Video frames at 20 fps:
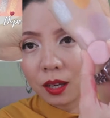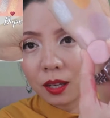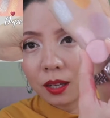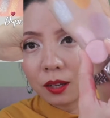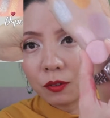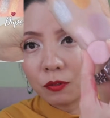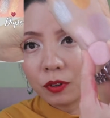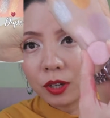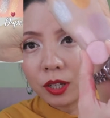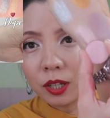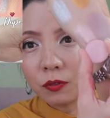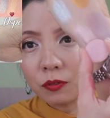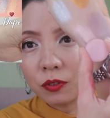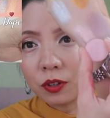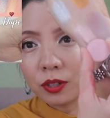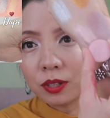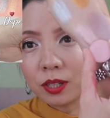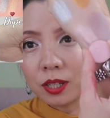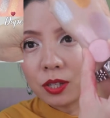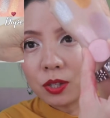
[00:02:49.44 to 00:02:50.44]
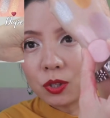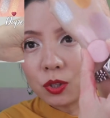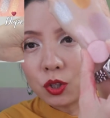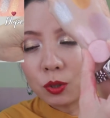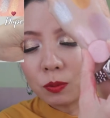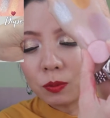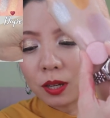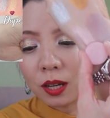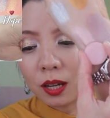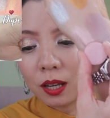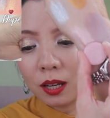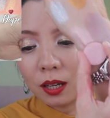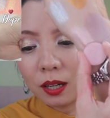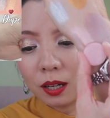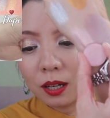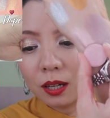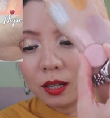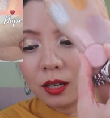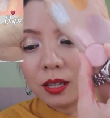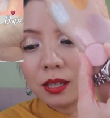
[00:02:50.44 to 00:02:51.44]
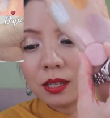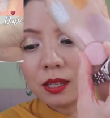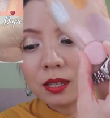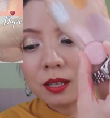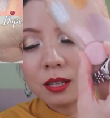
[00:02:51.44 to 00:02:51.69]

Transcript: And I find that for this dupe color, it